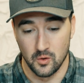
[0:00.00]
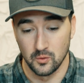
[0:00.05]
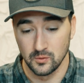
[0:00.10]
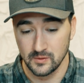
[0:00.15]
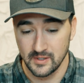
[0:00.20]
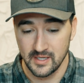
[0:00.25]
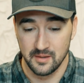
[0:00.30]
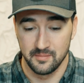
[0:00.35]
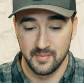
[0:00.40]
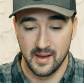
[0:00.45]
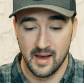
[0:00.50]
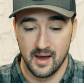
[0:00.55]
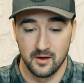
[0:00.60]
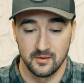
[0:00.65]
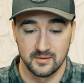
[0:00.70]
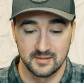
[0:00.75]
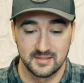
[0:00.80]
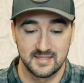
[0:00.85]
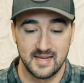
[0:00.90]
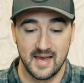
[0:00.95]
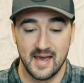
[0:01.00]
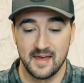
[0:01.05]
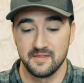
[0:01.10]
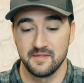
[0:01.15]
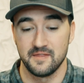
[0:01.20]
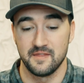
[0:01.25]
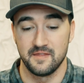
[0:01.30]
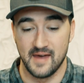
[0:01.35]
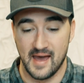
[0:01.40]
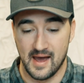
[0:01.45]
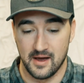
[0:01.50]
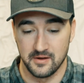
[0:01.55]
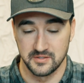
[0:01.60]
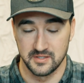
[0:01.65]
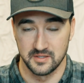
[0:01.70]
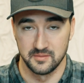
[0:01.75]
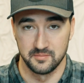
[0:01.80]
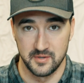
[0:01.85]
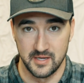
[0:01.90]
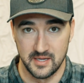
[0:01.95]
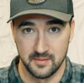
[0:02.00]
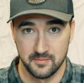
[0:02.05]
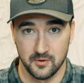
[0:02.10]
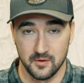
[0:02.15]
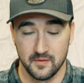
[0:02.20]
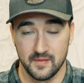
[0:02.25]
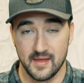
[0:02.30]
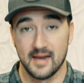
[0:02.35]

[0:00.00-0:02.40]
only about 10,000 people.